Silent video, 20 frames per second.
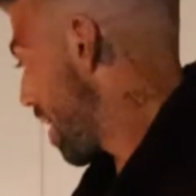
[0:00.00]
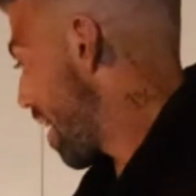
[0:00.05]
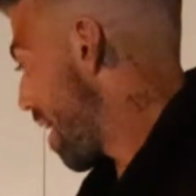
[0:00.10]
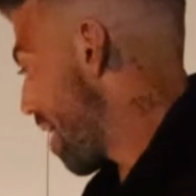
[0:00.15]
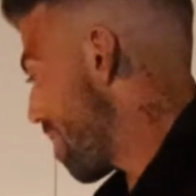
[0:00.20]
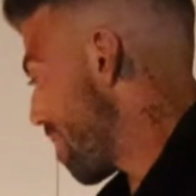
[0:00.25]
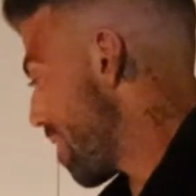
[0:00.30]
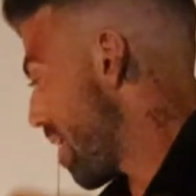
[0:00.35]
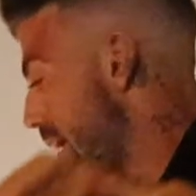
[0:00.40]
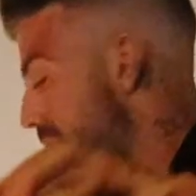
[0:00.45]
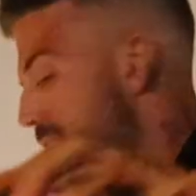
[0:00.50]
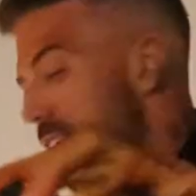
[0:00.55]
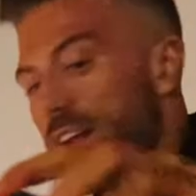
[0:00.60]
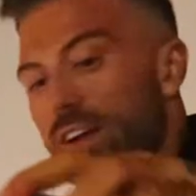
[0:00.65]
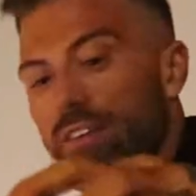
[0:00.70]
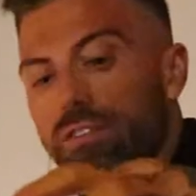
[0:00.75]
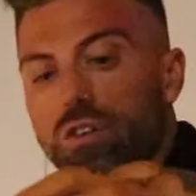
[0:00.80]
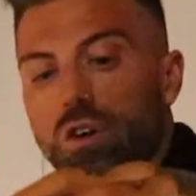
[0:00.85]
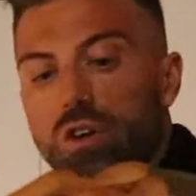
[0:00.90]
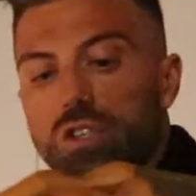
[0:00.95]
And then
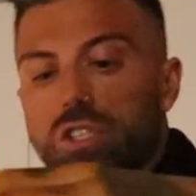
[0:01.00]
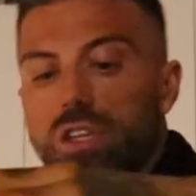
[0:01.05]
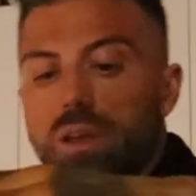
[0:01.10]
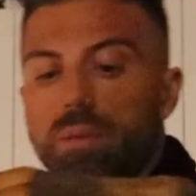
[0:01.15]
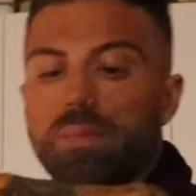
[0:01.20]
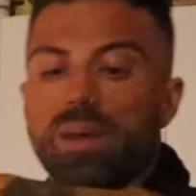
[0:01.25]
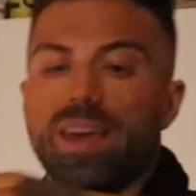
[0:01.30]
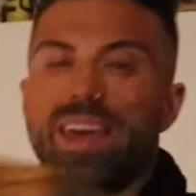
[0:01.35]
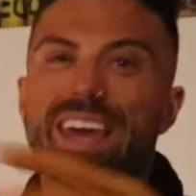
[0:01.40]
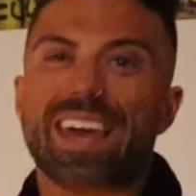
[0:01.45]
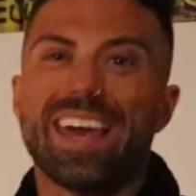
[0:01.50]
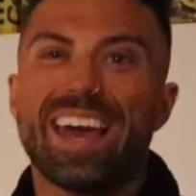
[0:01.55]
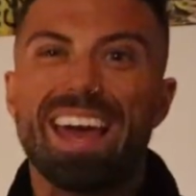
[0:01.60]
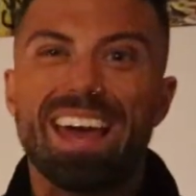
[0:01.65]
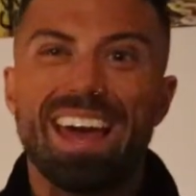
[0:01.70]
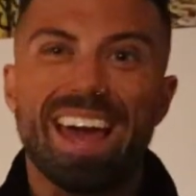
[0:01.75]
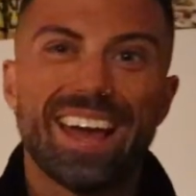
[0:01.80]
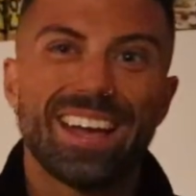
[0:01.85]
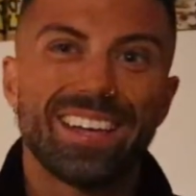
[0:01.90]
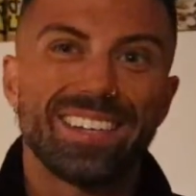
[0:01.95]
I've got some
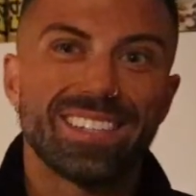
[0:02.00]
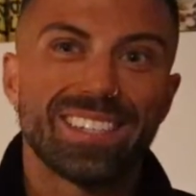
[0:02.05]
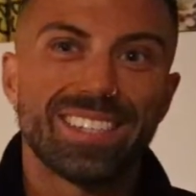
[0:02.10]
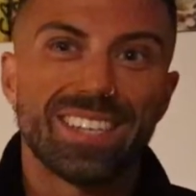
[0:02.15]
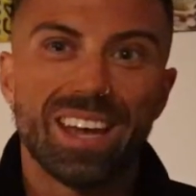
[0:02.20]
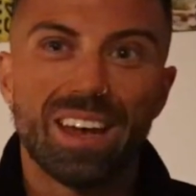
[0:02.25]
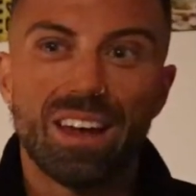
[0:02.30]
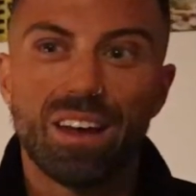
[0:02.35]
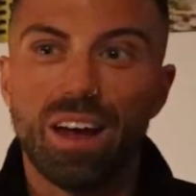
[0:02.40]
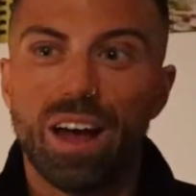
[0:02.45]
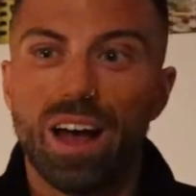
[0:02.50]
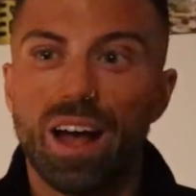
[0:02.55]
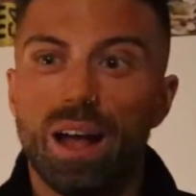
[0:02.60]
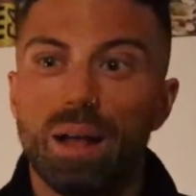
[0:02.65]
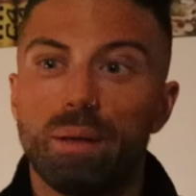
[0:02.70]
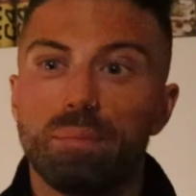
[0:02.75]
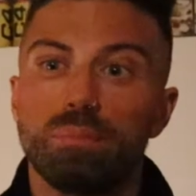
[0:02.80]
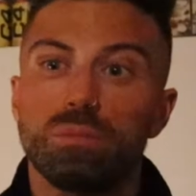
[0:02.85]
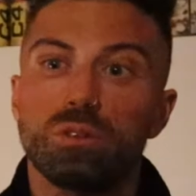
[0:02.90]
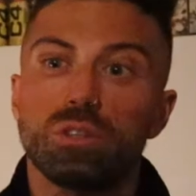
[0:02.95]
EAAs,
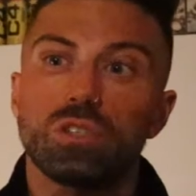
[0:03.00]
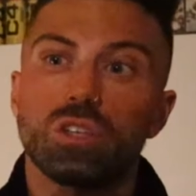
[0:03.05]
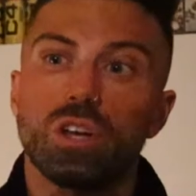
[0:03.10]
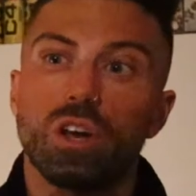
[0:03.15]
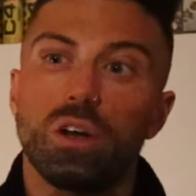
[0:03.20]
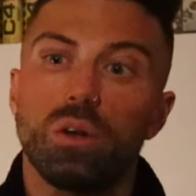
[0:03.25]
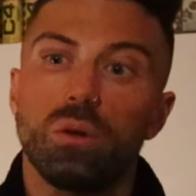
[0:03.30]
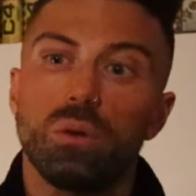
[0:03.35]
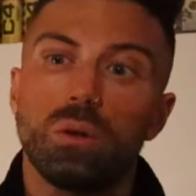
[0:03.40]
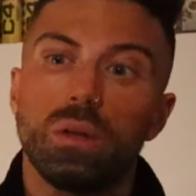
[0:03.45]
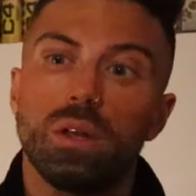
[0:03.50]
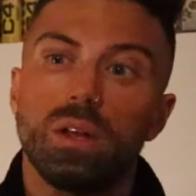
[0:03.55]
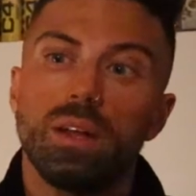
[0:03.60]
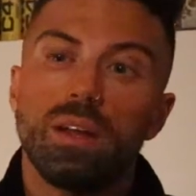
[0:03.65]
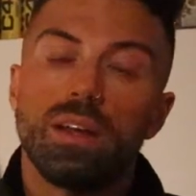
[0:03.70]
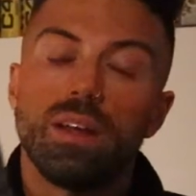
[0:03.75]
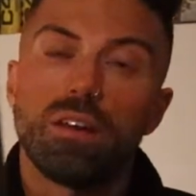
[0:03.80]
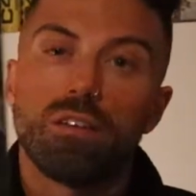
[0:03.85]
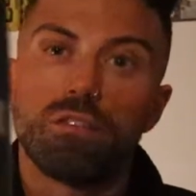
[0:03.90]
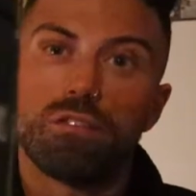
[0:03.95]
so
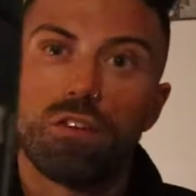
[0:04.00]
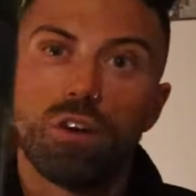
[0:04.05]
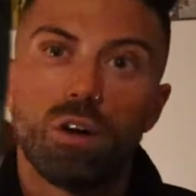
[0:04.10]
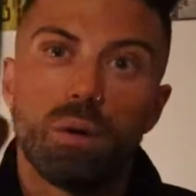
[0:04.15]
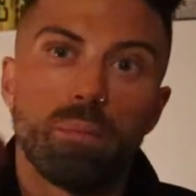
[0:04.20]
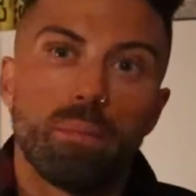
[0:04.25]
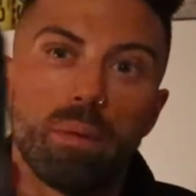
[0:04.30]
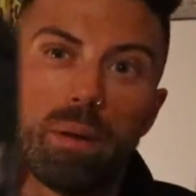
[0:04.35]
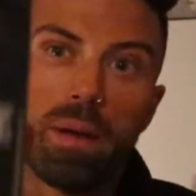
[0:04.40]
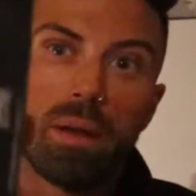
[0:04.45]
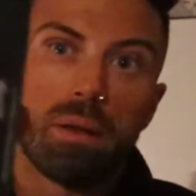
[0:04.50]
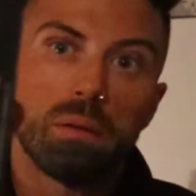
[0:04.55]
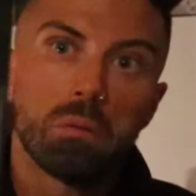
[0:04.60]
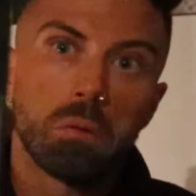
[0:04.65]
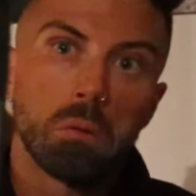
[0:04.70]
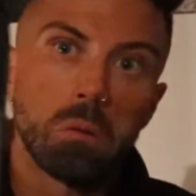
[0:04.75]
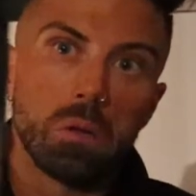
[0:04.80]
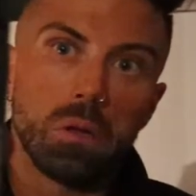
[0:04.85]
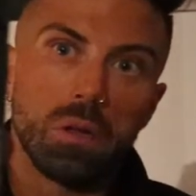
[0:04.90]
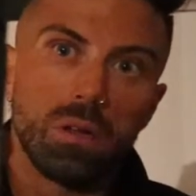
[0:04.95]

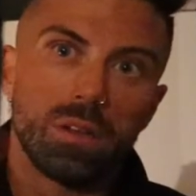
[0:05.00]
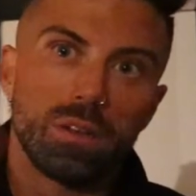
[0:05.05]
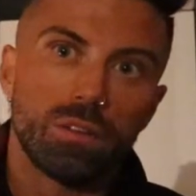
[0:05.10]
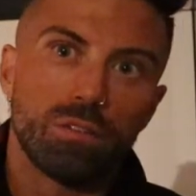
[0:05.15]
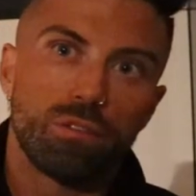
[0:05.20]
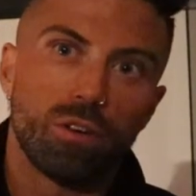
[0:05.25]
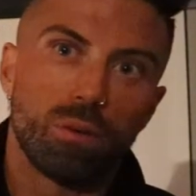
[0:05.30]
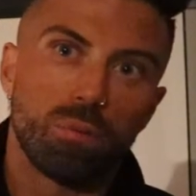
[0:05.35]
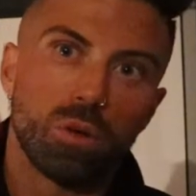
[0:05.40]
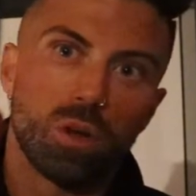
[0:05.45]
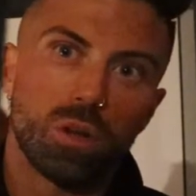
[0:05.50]
from